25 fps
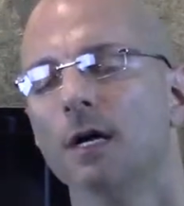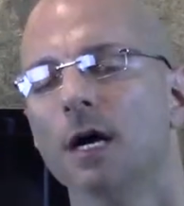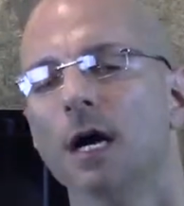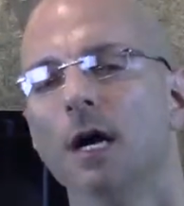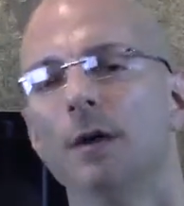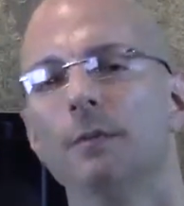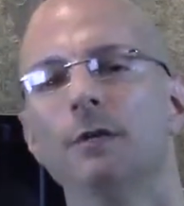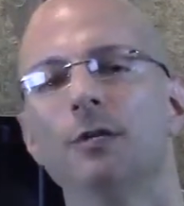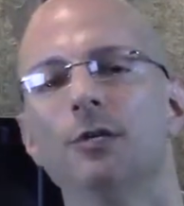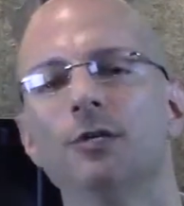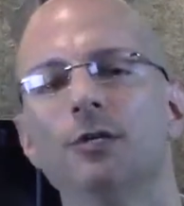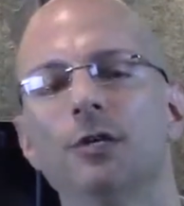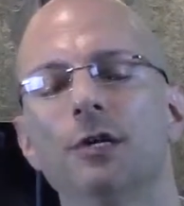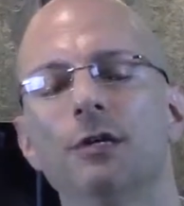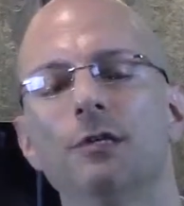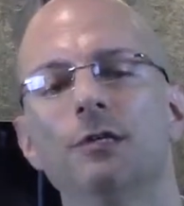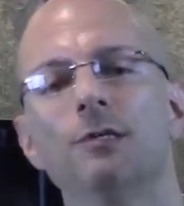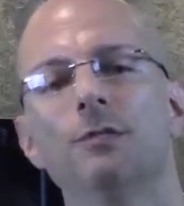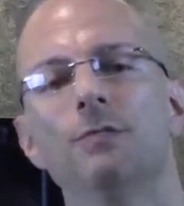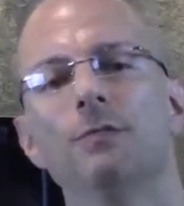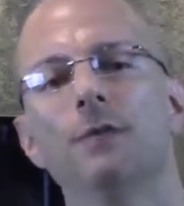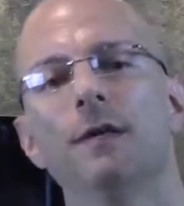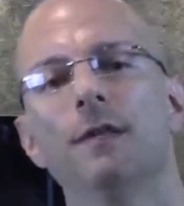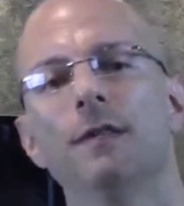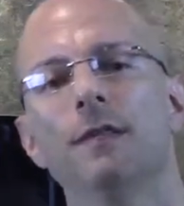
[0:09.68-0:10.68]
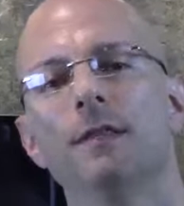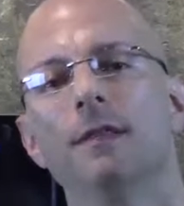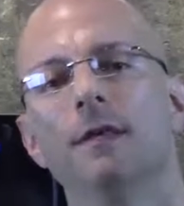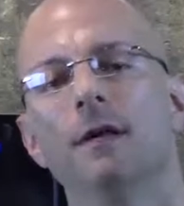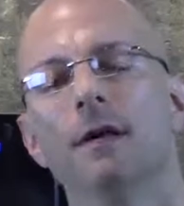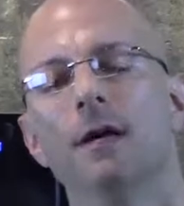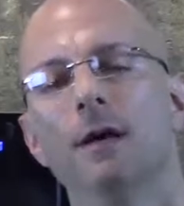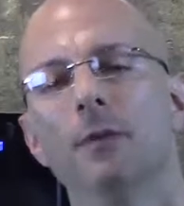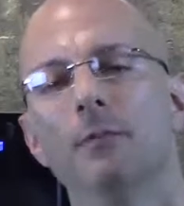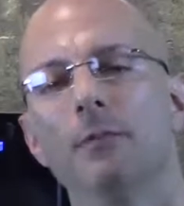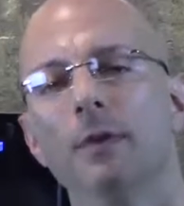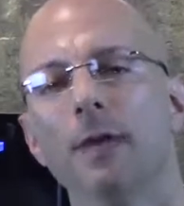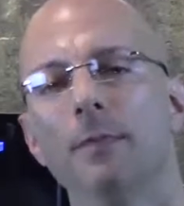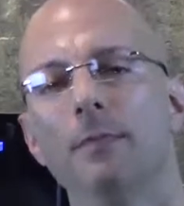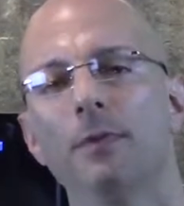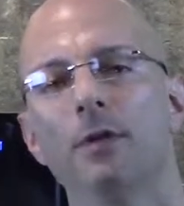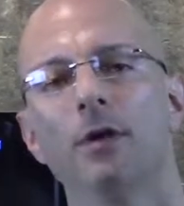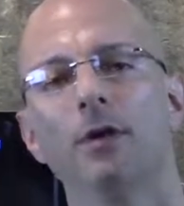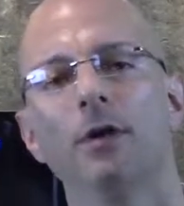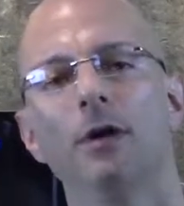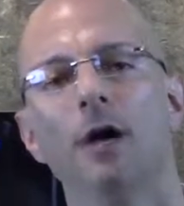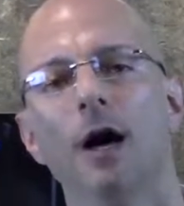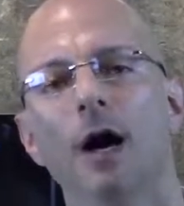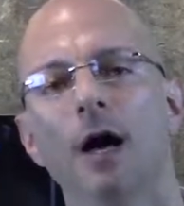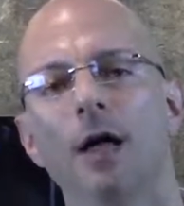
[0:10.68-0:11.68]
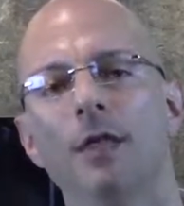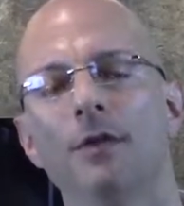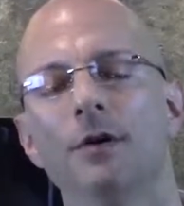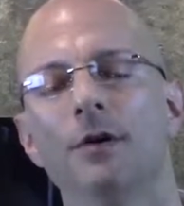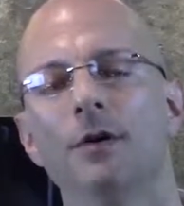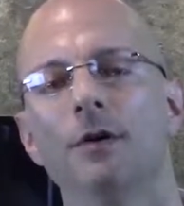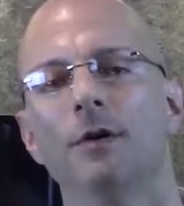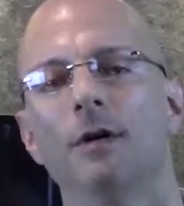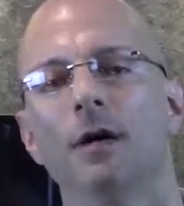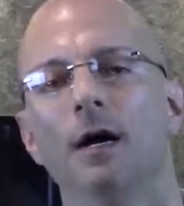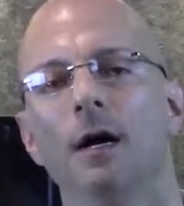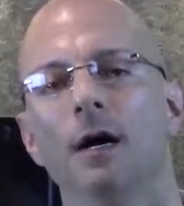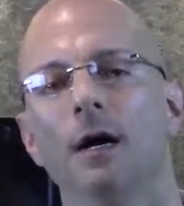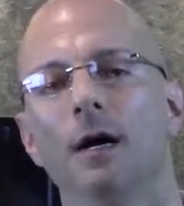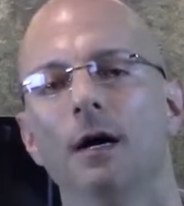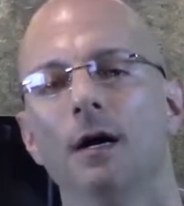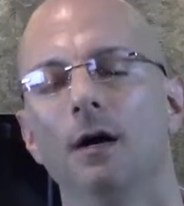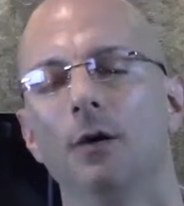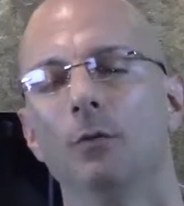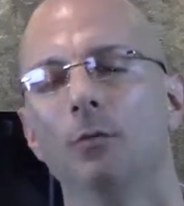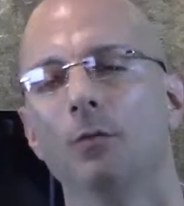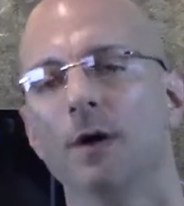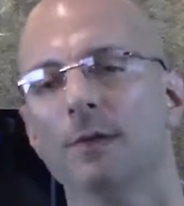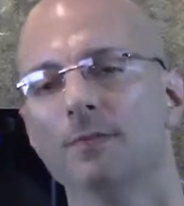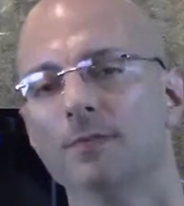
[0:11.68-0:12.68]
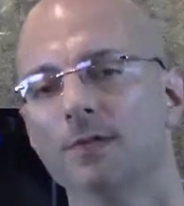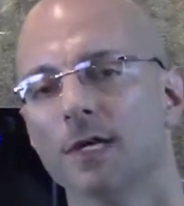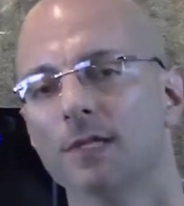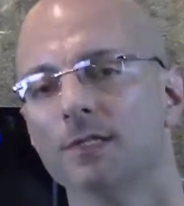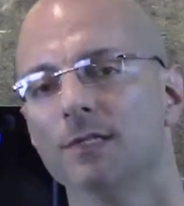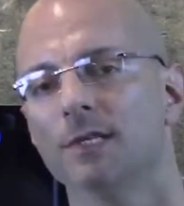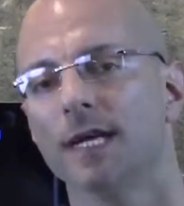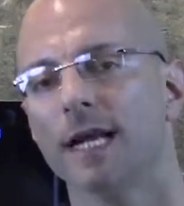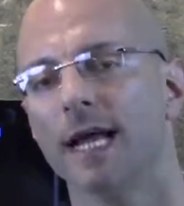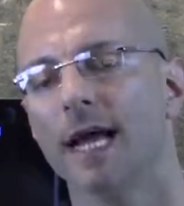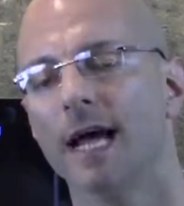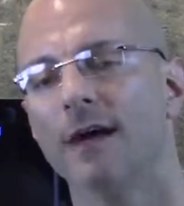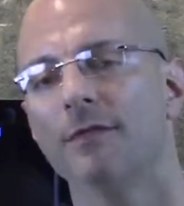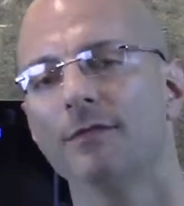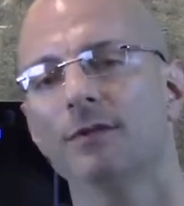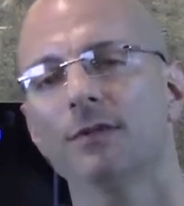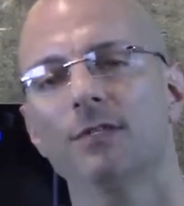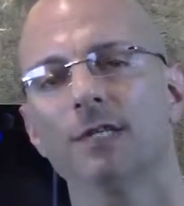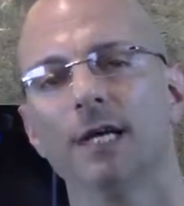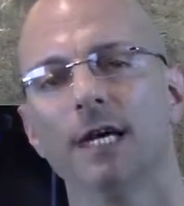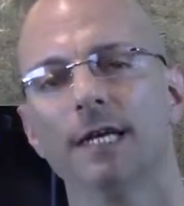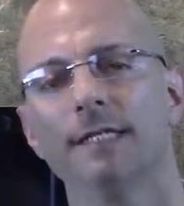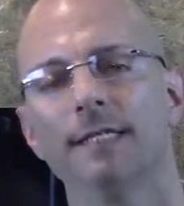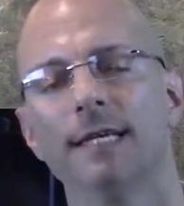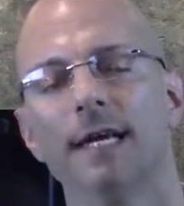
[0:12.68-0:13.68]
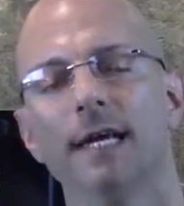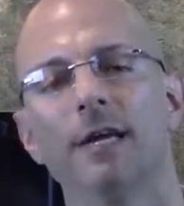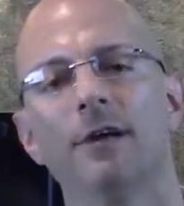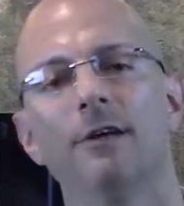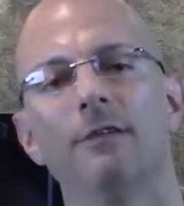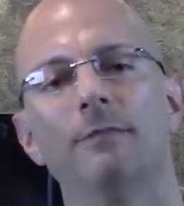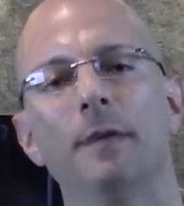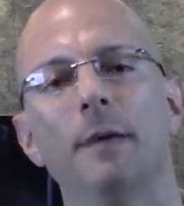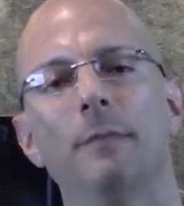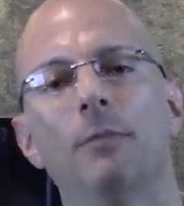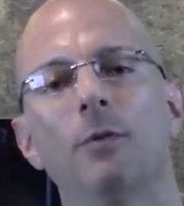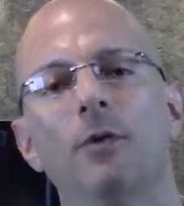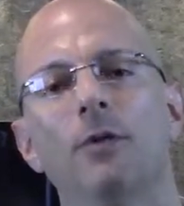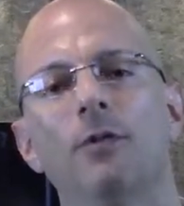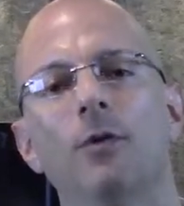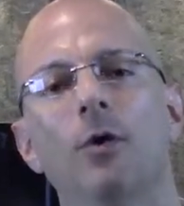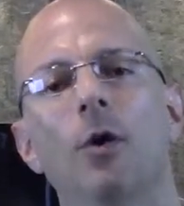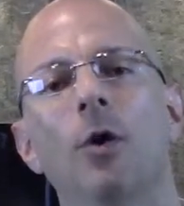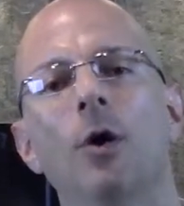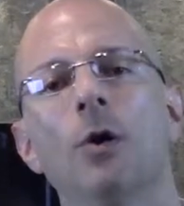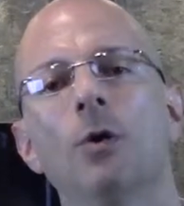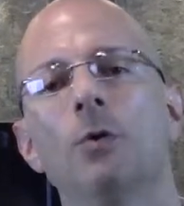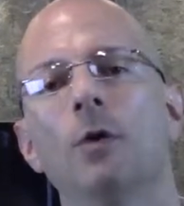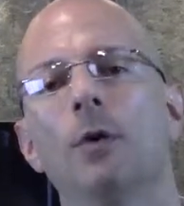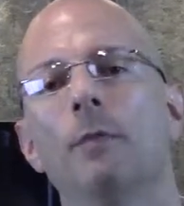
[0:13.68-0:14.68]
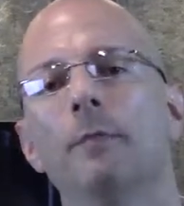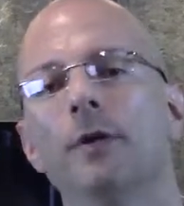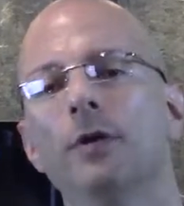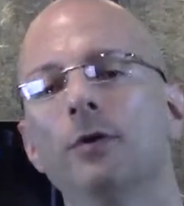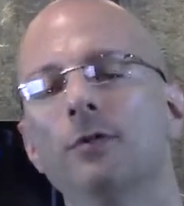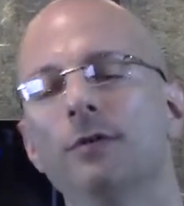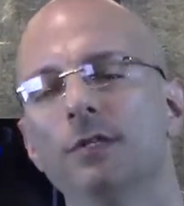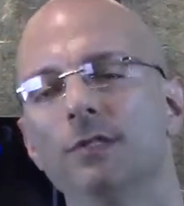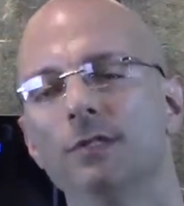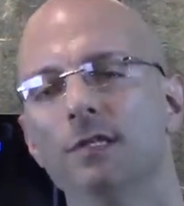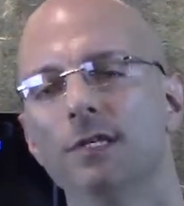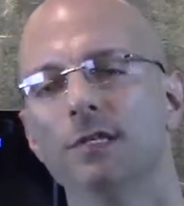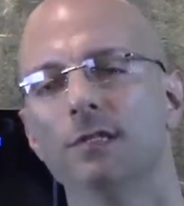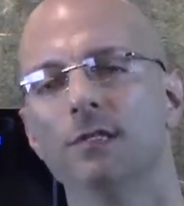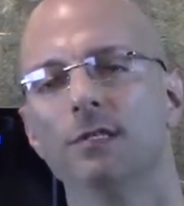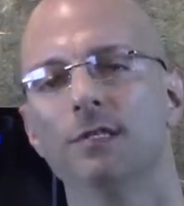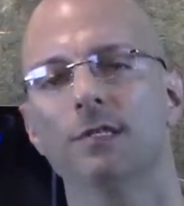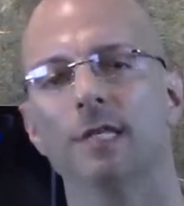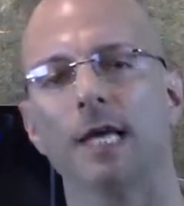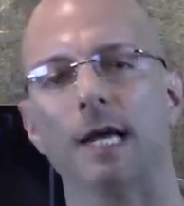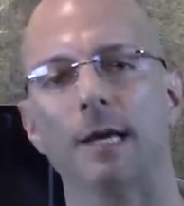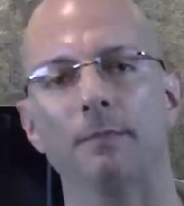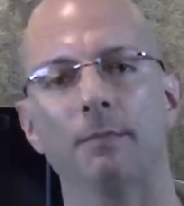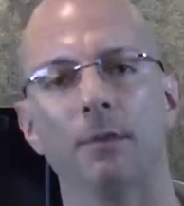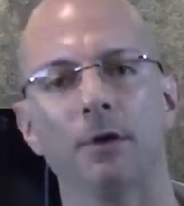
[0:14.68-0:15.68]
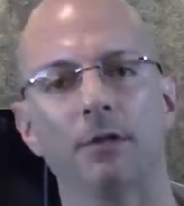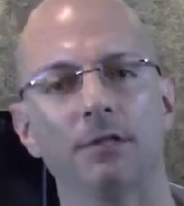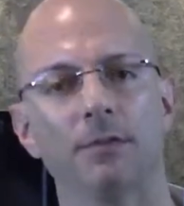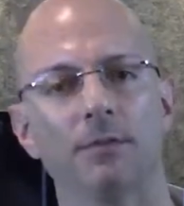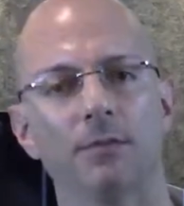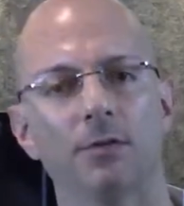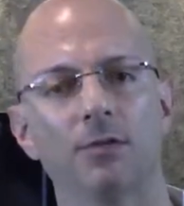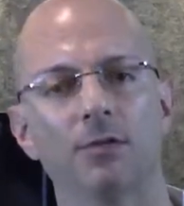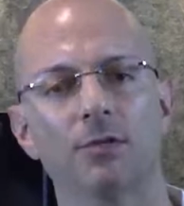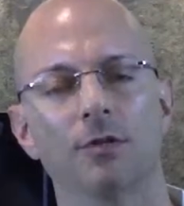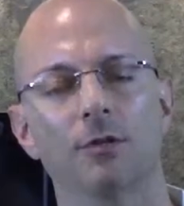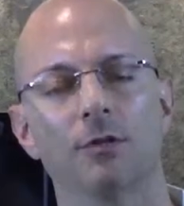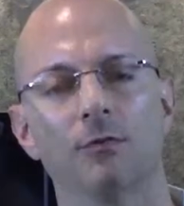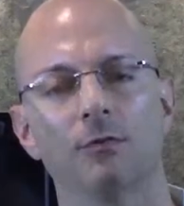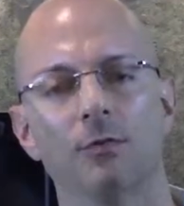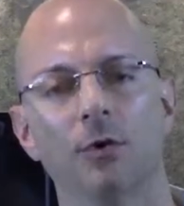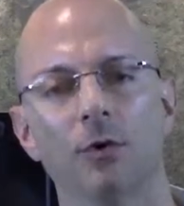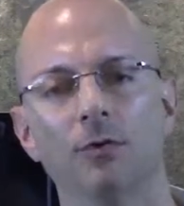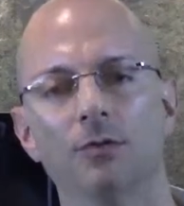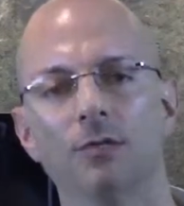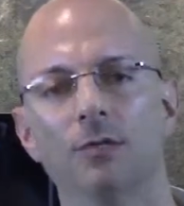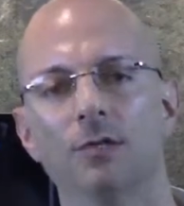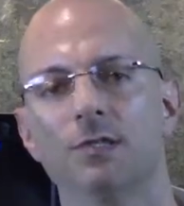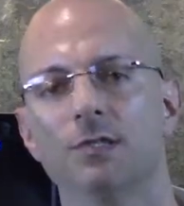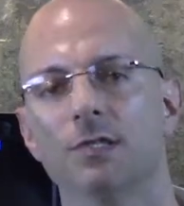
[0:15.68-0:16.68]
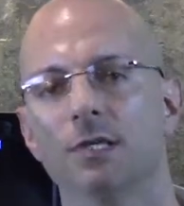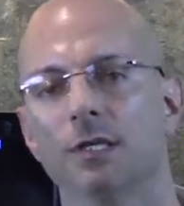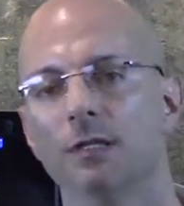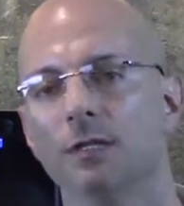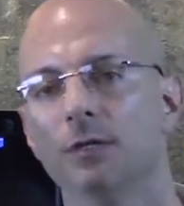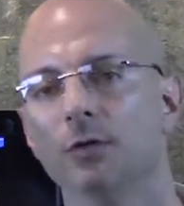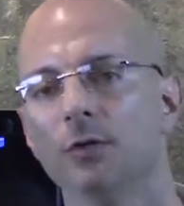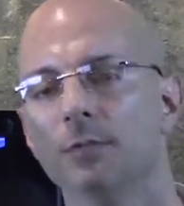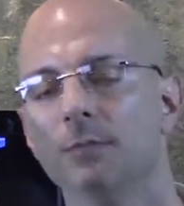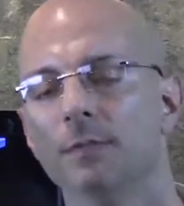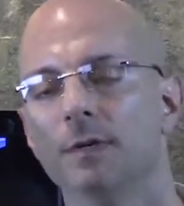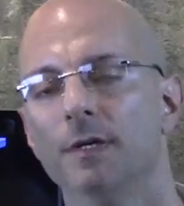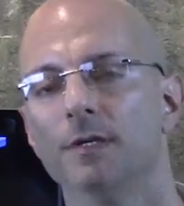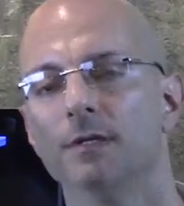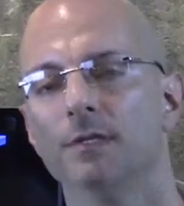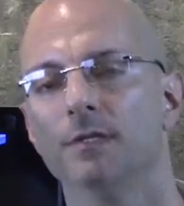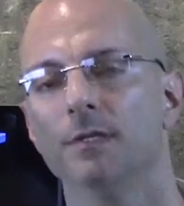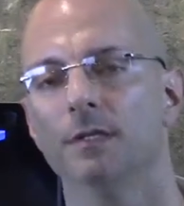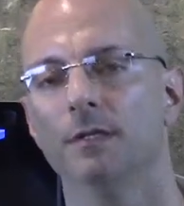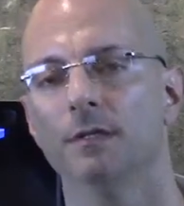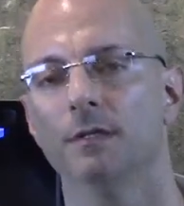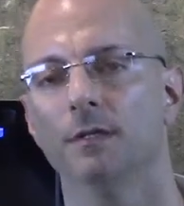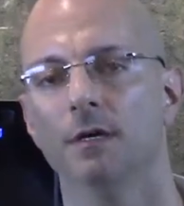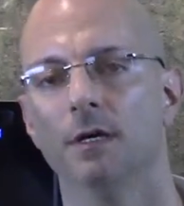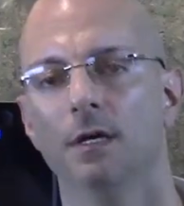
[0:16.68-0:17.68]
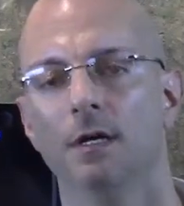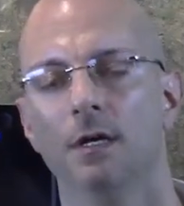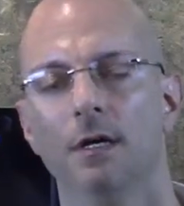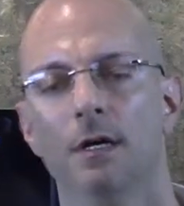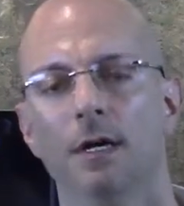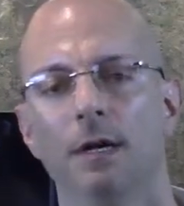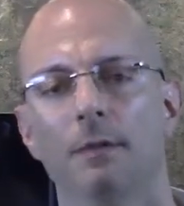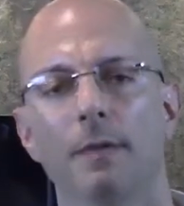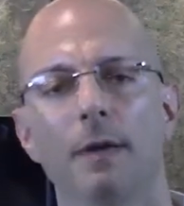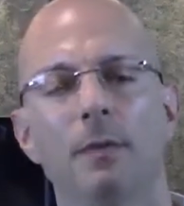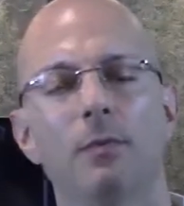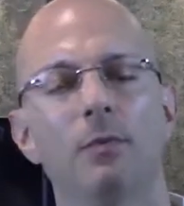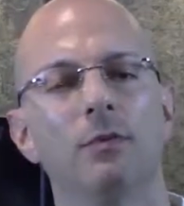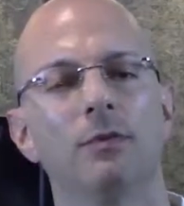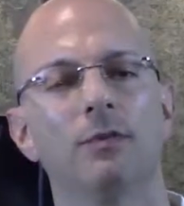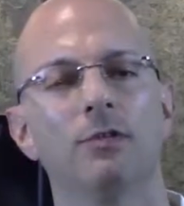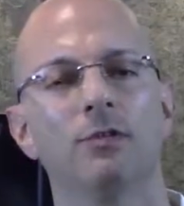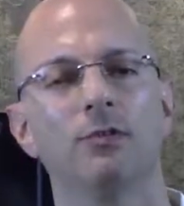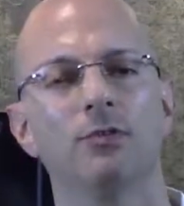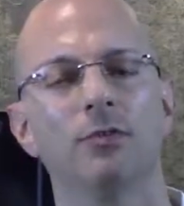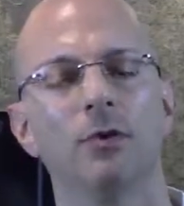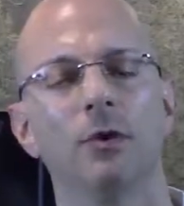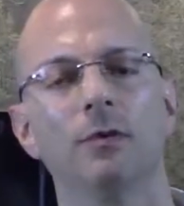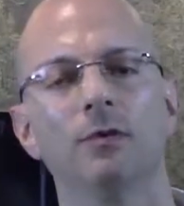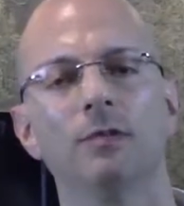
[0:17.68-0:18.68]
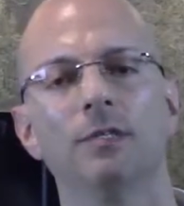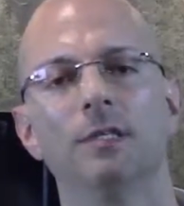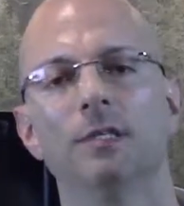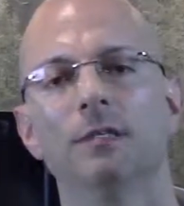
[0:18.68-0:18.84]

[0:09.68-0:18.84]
I'm going to share this with people on other websites that I have because I take care of people with autoimmune diseases like multiple sclerosis and lupus and people with strokes.